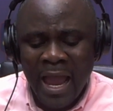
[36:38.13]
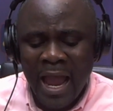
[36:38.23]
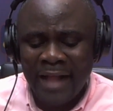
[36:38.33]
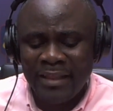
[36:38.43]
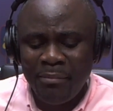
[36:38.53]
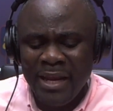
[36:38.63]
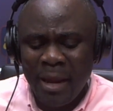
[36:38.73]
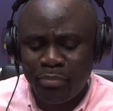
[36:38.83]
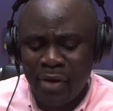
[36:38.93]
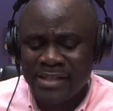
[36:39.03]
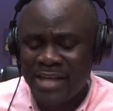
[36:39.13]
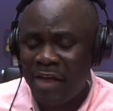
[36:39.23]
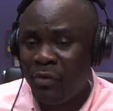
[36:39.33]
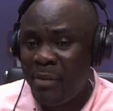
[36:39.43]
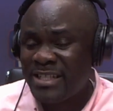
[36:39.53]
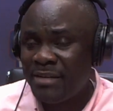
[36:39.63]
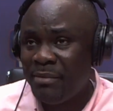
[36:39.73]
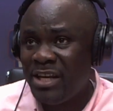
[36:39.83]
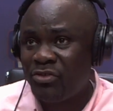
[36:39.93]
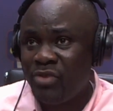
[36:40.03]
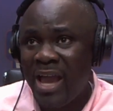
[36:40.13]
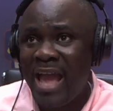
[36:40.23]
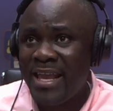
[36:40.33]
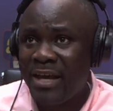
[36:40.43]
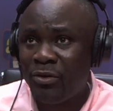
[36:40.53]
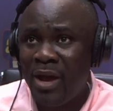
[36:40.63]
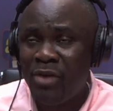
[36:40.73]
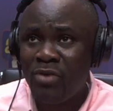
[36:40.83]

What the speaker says: at the mid the press and information ministry and